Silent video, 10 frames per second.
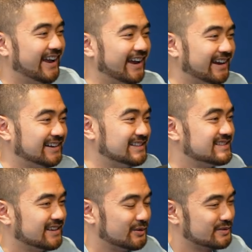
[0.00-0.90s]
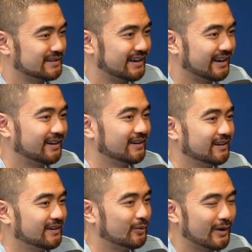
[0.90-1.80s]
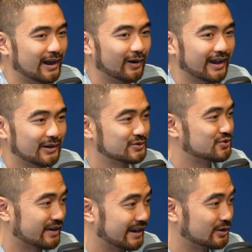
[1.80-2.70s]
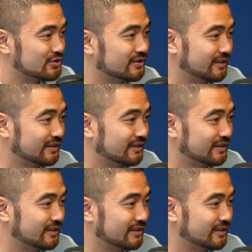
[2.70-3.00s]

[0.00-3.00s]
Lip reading: And he was like, wow, how strange.